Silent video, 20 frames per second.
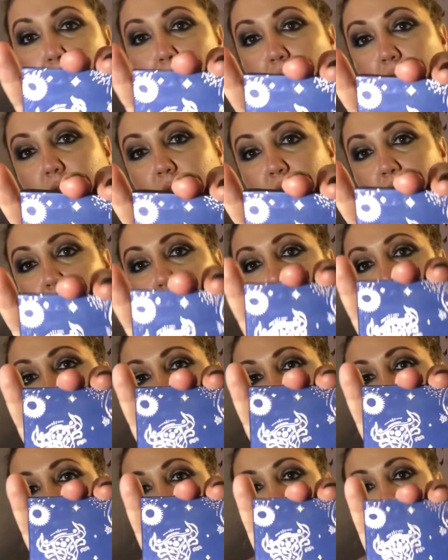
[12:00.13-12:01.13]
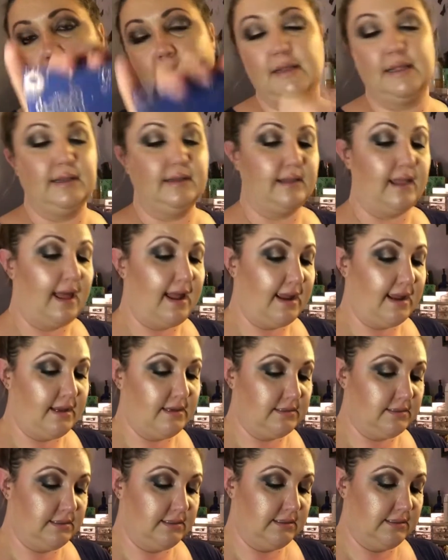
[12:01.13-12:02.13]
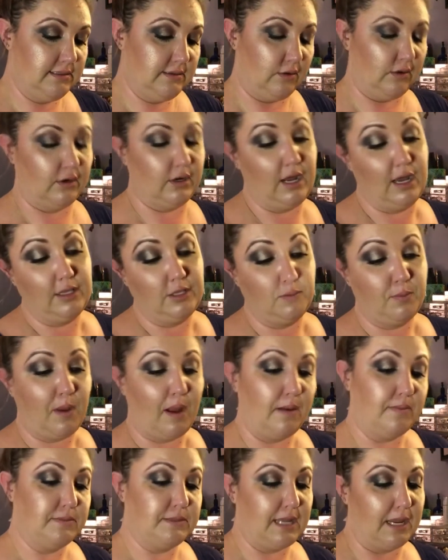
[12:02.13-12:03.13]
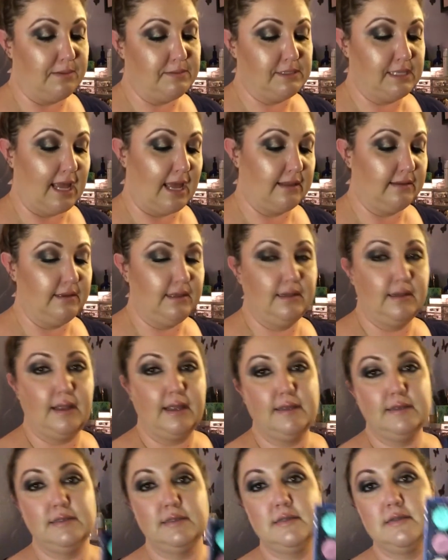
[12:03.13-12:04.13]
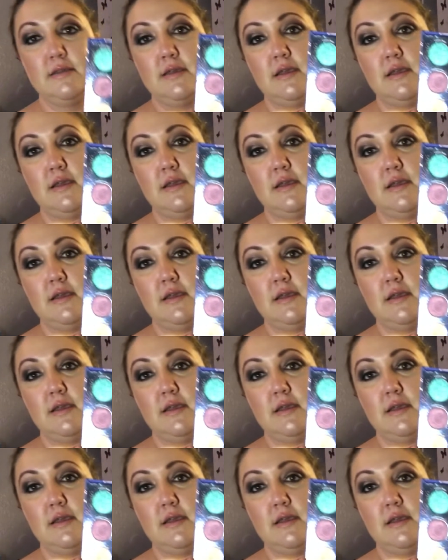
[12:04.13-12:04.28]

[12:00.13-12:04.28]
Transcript: palette by Kathleen Lights, or ColourPop times Kathleen Lights.